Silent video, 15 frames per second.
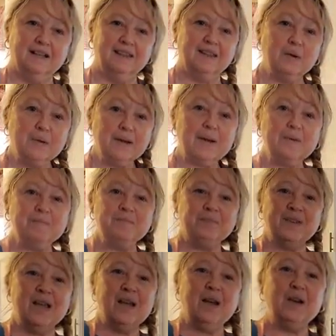There we go.
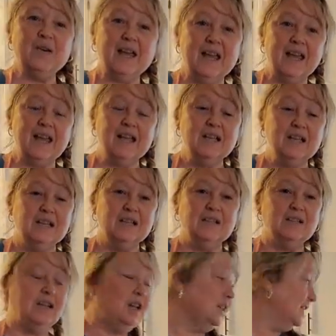Okay, so you